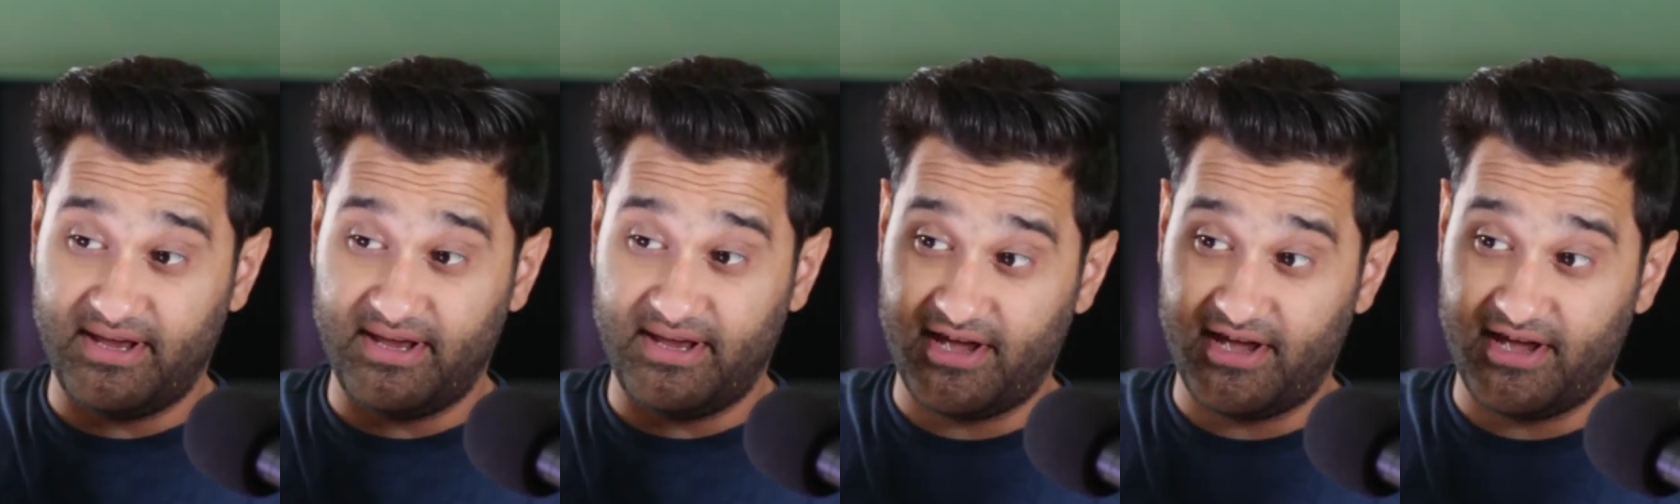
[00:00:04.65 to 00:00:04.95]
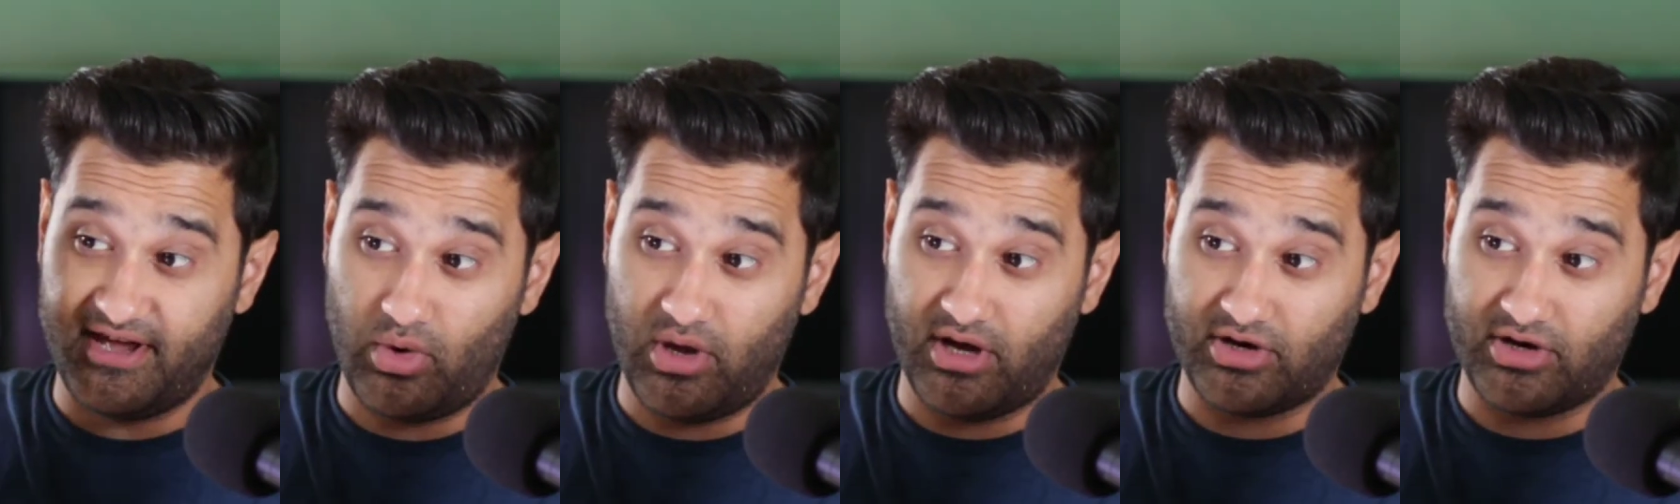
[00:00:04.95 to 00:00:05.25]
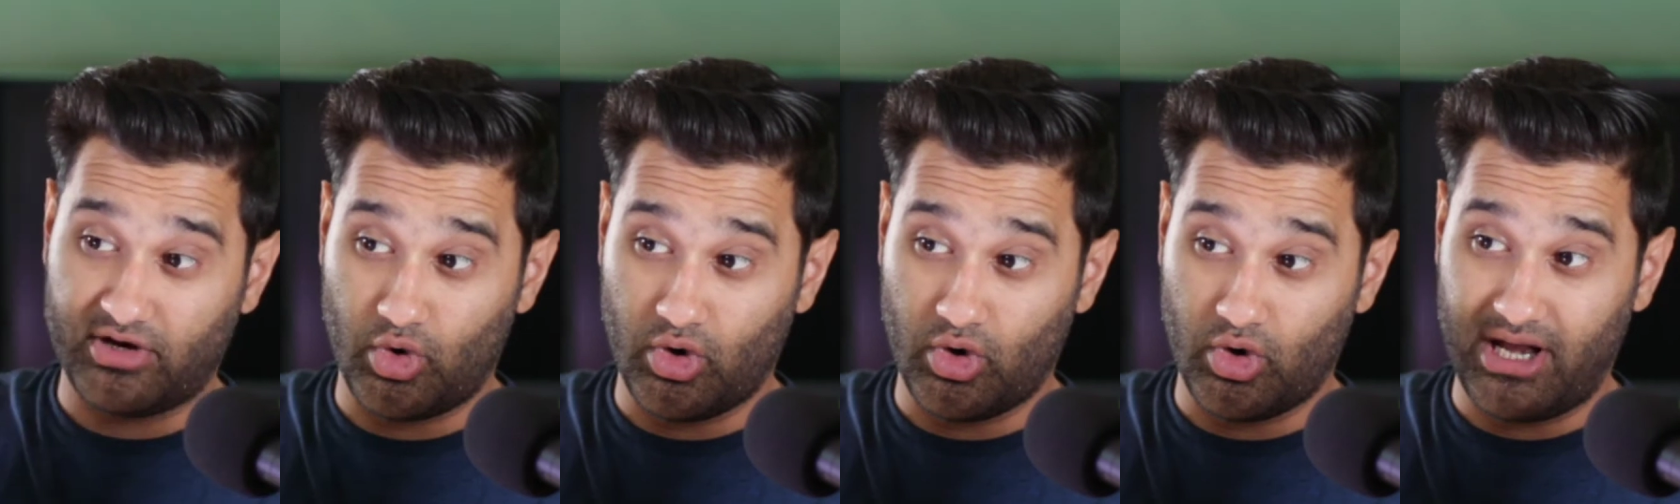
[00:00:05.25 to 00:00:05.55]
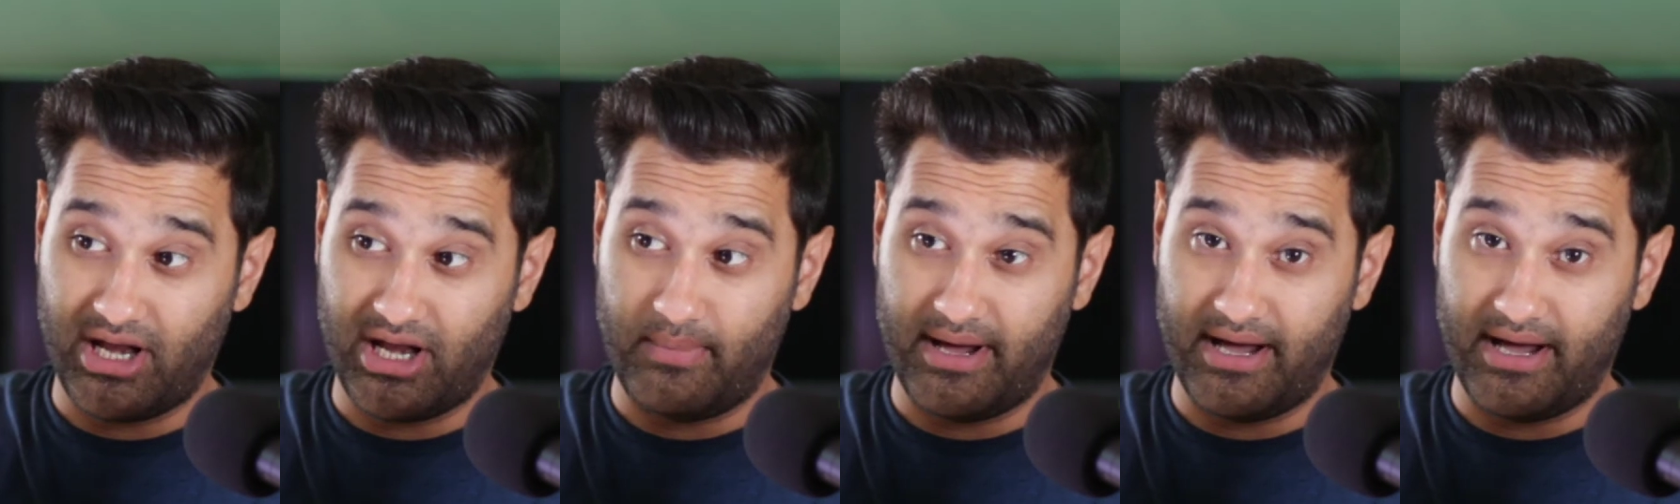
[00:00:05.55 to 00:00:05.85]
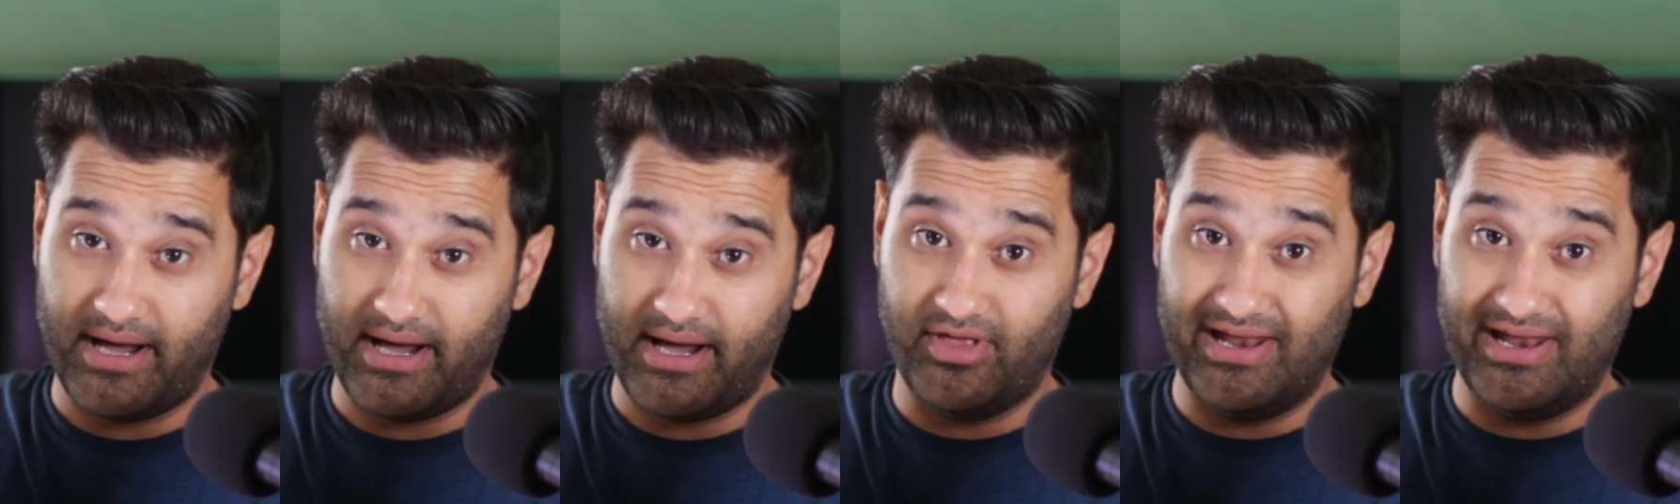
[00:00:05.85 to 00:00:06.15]
tech we are talking
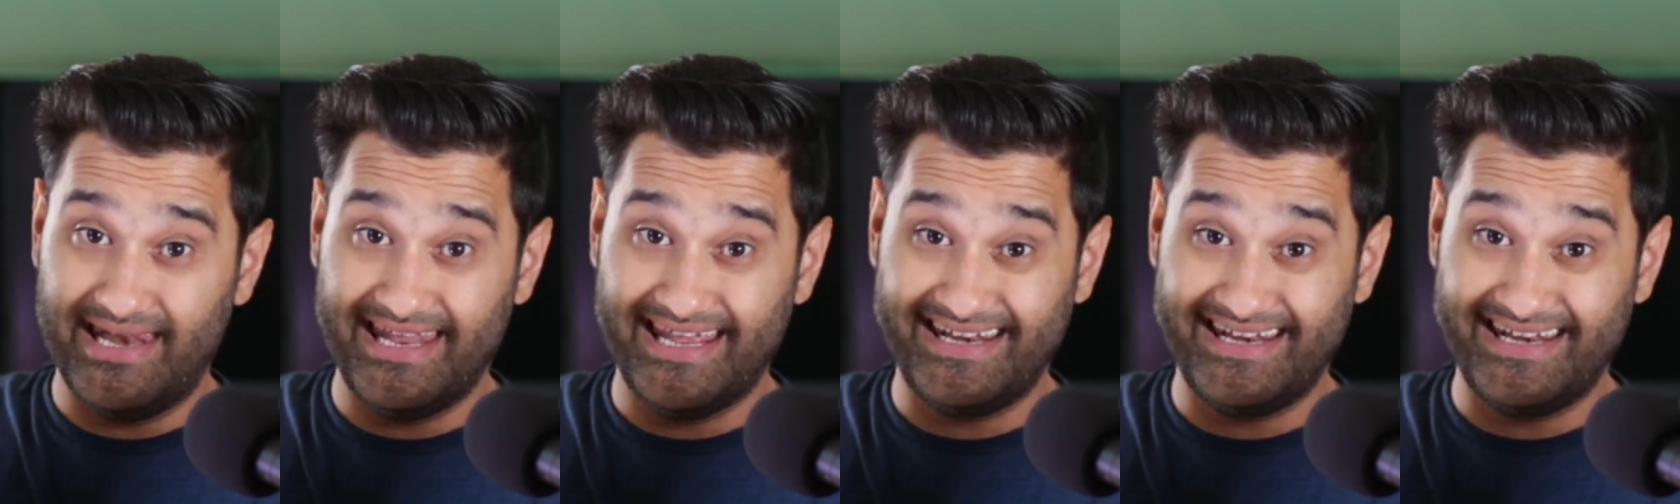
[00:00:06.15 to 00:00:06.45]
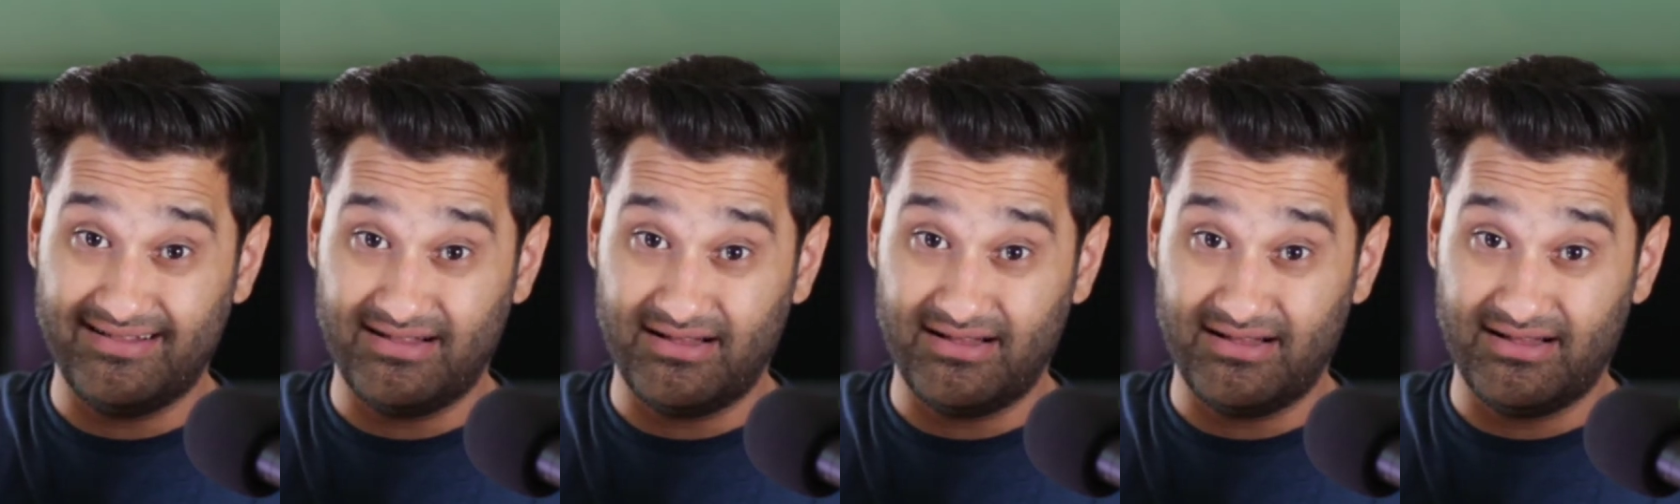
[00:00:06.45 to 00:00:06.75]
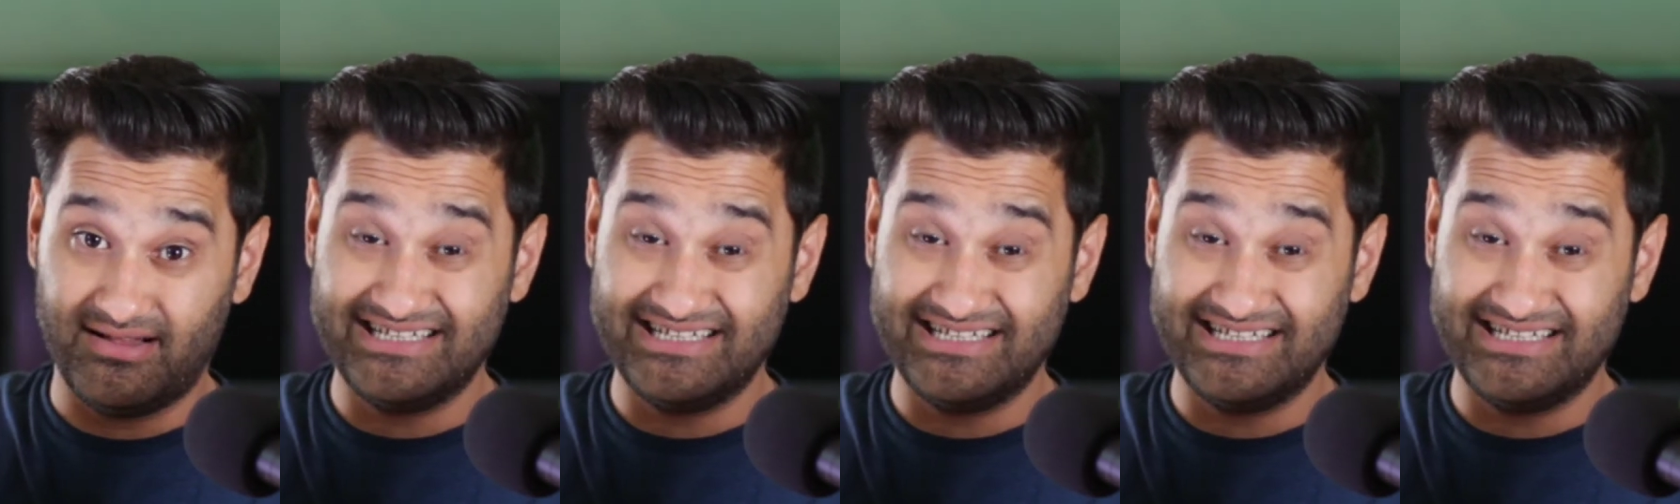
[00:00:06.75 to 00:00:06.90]
about the Lidl